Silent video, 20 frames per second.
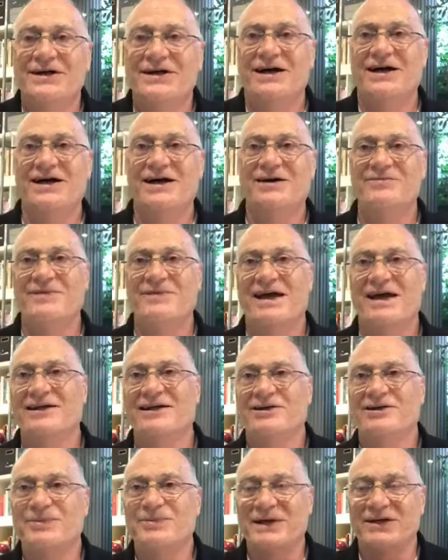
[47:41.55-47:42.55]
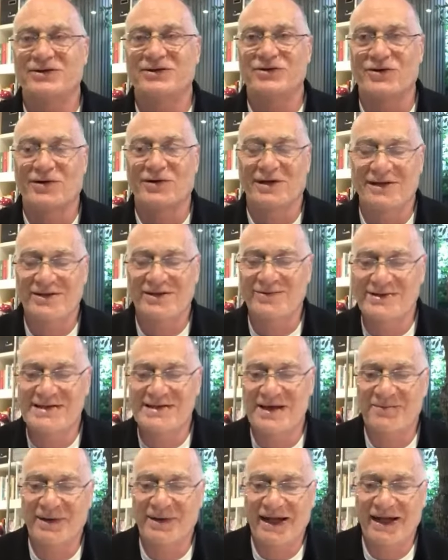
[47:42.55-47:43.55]
NLP,
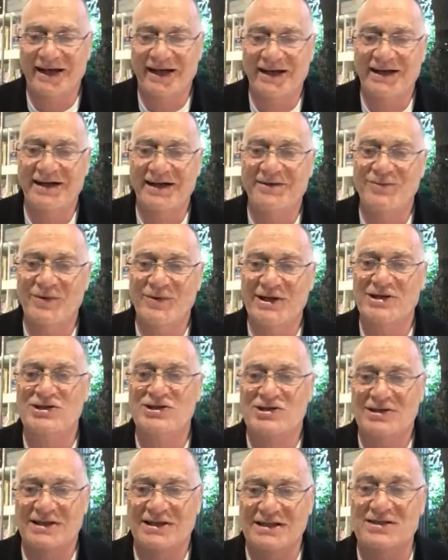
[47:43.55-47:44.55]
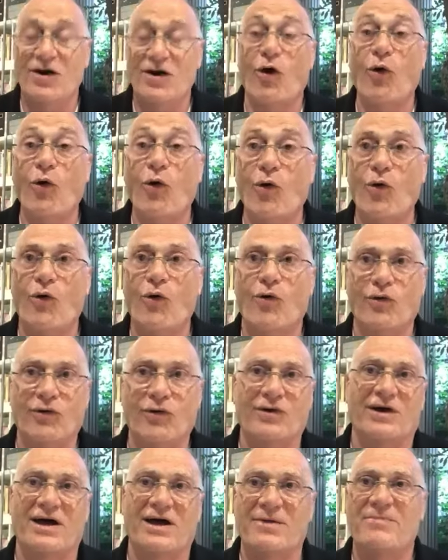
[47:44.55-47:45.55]
neuro-linguistic planning, which is all
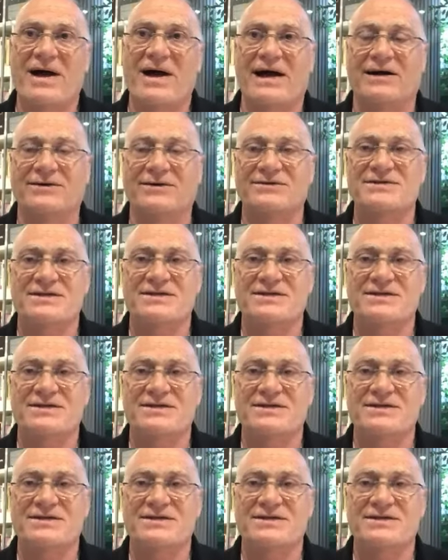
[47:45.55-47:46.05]
about